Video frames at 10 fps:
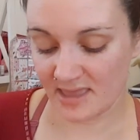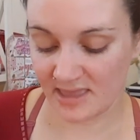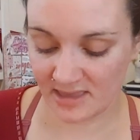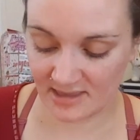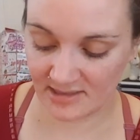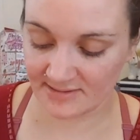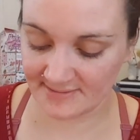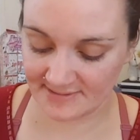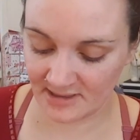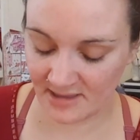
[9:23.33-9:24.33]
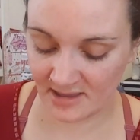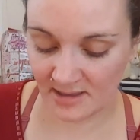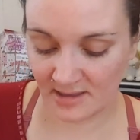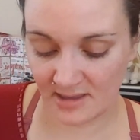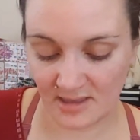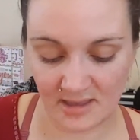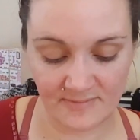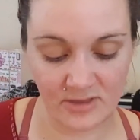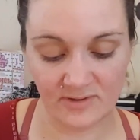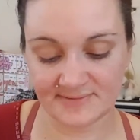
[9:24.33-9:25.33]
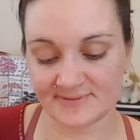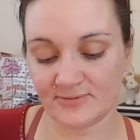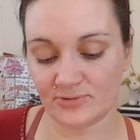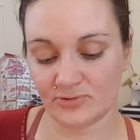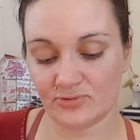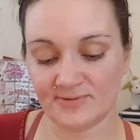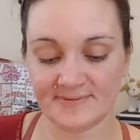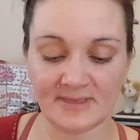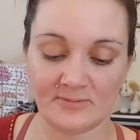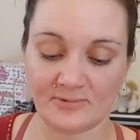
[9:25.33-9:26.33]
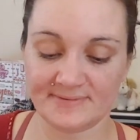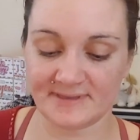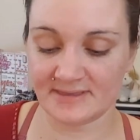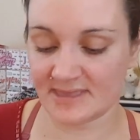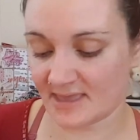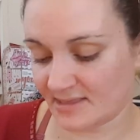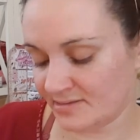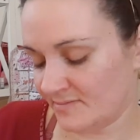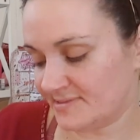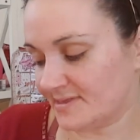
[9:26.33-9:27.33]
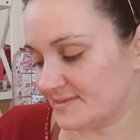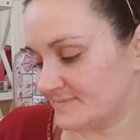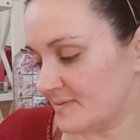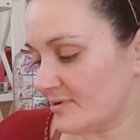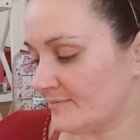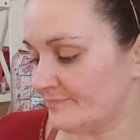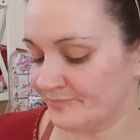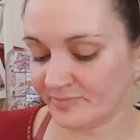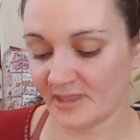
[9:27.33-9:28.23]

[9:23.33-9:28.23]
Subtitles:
and I'm going to use, once again, let me take this paper out,